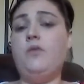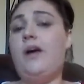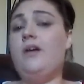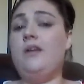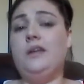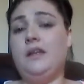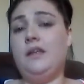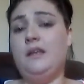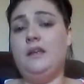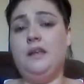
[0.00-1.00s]
without
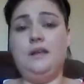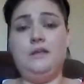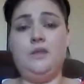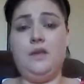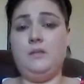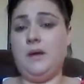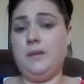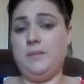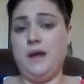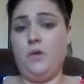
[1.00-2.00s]
eating anything
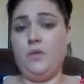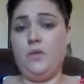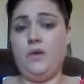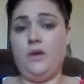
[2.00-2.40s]
by mouth